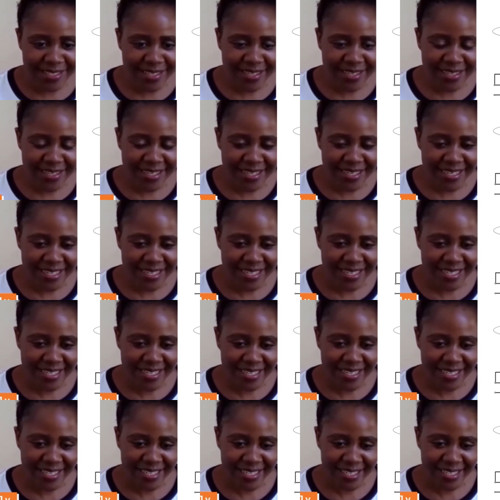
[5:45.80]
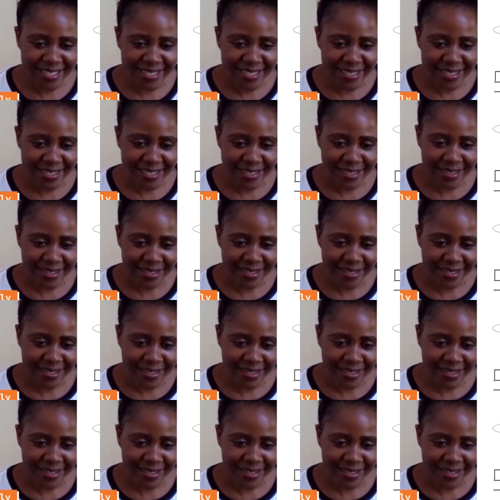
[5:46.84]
Nobody speaks.